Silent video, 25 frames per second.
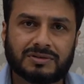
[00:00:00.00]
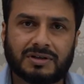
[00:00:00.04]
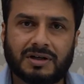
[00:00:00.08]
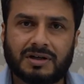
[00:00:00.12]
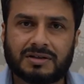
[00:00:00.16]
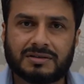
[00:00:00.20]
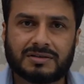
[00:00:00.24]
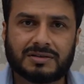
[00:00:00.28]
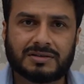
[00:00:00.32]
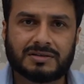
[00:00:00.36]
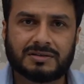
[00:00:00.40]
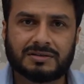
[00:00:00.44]

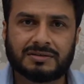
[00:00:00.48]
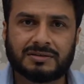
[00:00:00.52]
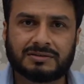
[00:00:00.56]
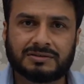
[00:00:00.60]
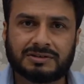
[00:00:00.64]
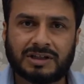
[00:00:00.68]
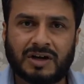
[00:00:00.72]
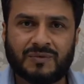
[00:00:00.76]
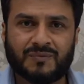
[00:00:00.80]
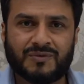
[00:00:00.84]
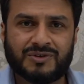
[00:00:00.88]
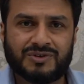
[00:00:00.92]
articles,
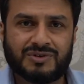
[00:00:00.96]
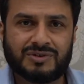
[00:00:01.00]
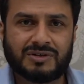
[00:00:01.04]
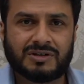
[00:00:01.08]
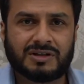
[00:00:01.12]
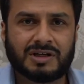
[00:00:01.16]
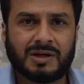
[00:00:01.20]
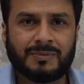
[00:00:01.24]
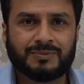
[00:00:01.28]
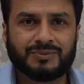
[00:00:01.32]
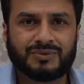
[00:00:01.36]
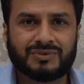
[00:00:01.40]
and when you
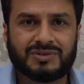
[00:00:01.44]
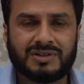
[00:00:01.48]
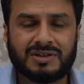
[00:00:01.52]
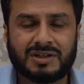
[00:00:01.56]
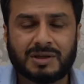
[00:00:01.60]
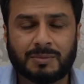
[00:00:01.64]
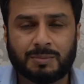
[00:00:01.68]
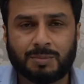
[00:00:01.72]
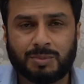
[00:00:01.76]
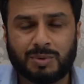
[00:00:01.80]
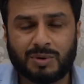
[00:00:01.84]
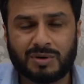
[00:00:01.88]
come to read a
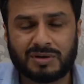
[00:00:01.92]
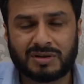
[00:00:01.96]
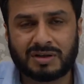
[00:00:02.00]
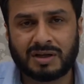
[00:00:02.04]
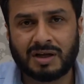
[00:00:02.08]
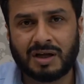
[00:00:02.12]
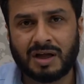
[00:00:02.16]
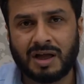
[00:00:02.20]
book,